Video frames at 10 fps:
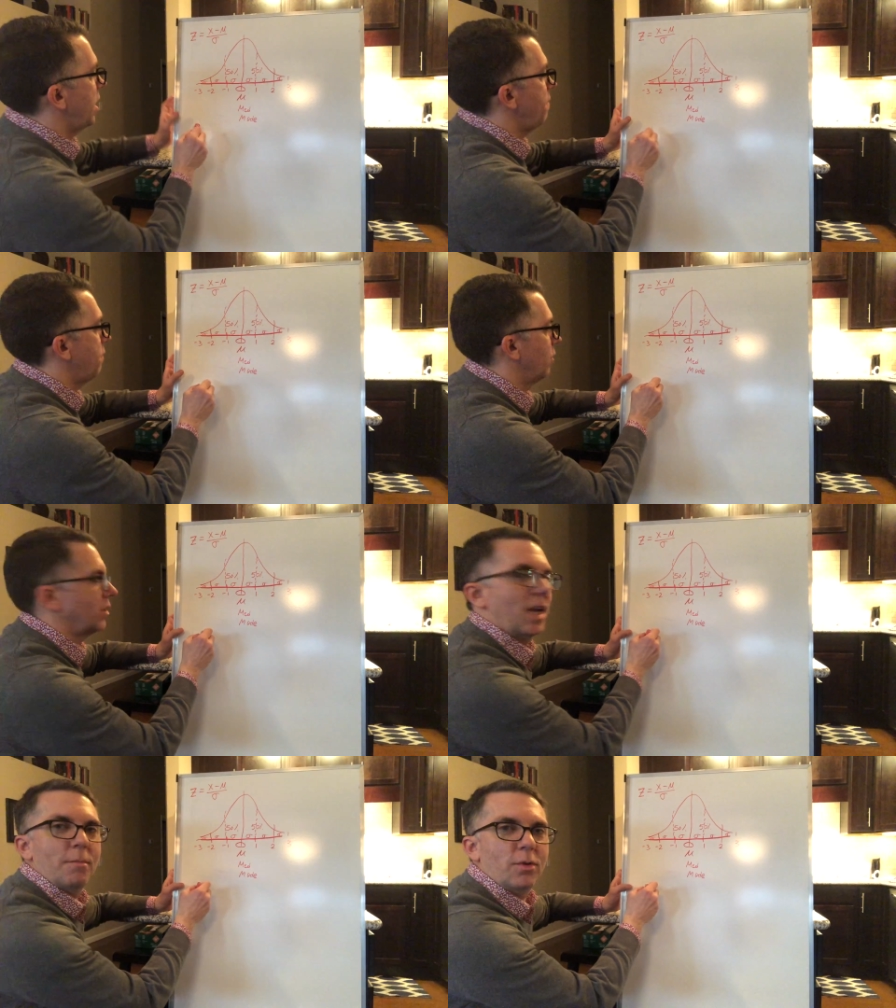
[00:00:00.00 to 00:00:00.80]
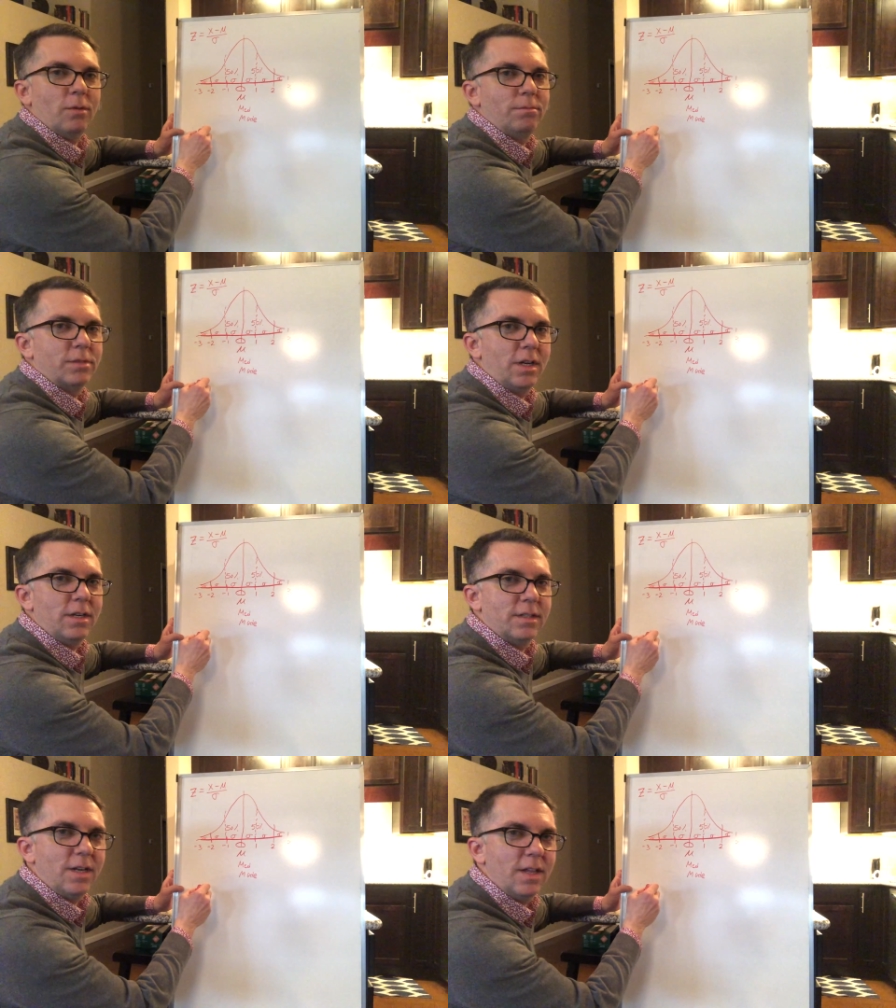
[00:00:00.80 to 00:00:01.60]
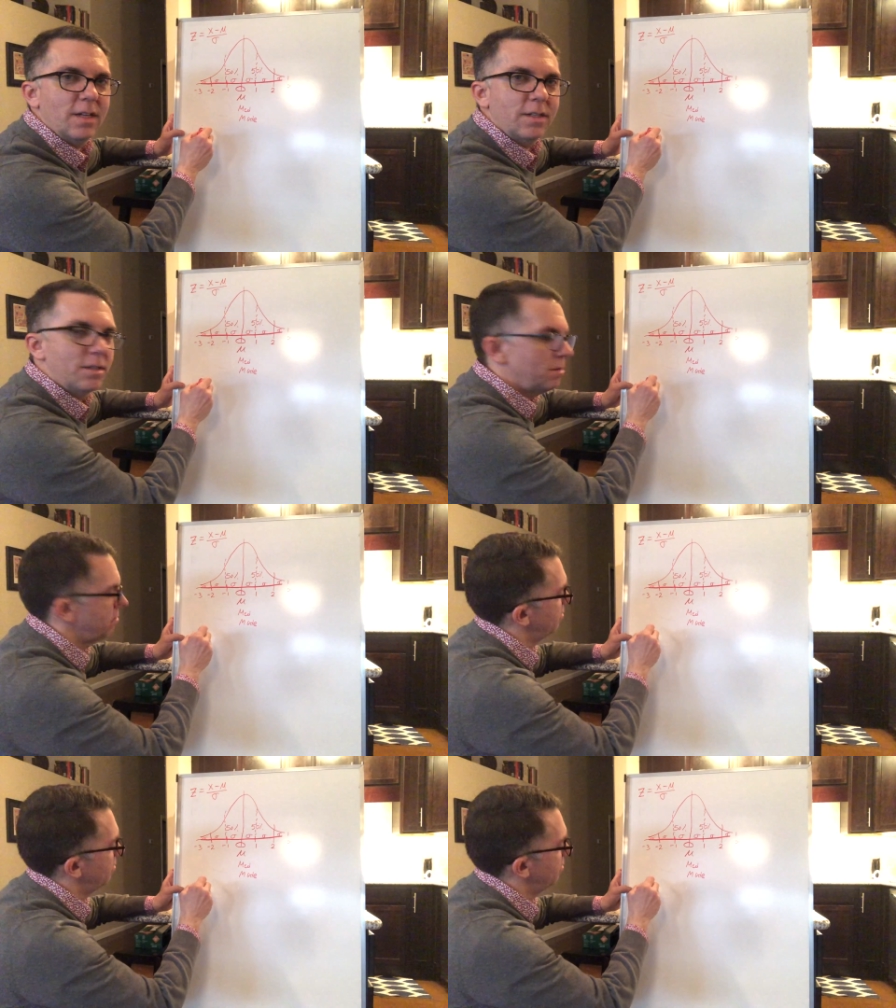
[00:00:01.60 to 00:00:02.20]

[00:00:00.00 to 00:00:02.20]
say, for example, can you see this?